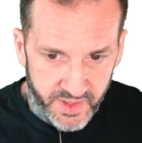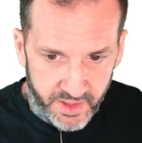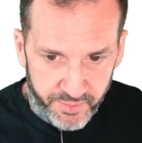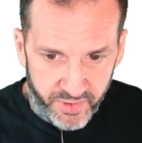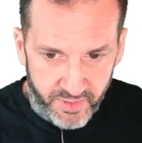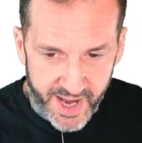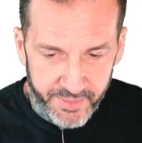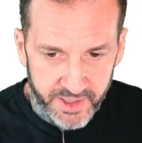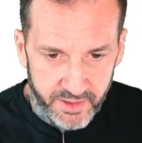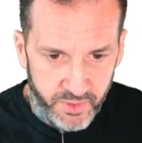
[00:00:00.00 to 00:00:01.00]
a
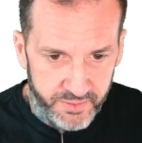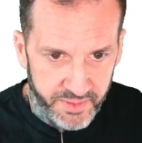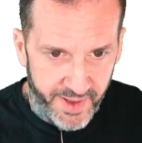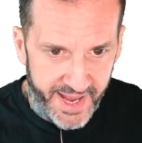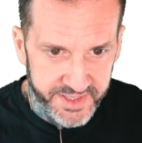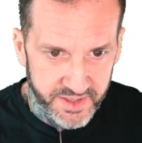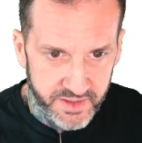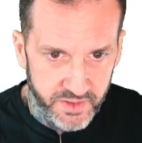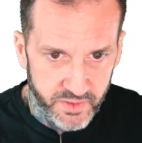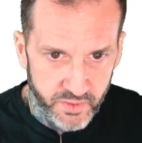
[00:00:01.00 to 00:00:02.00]
parameter when we pass it
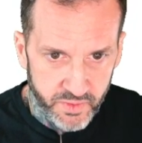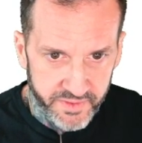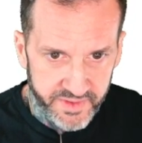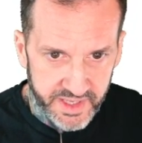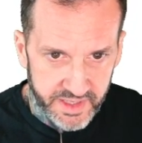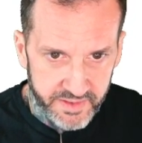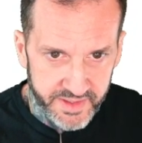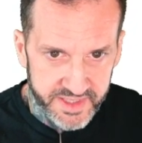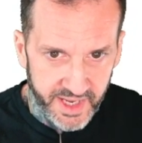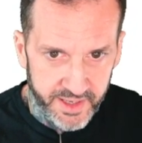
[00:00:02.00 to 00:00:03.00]
to the
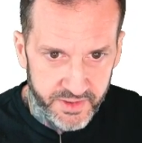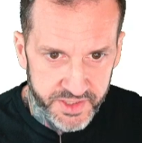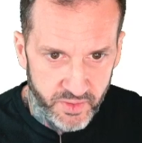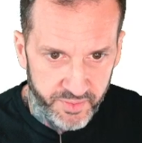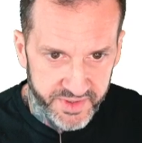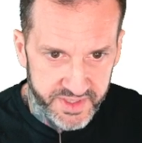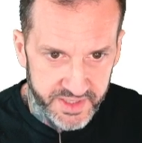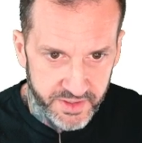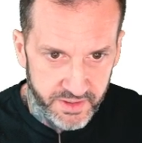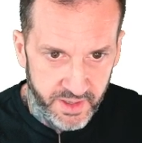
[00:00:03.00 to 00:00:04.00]
this inner store
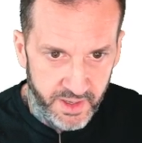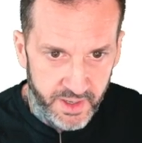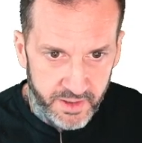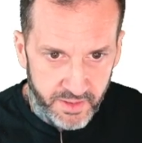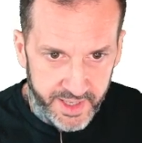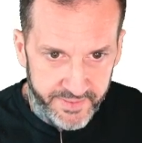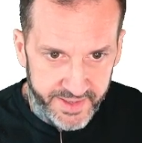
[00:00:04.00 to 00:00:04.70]
procedure, right?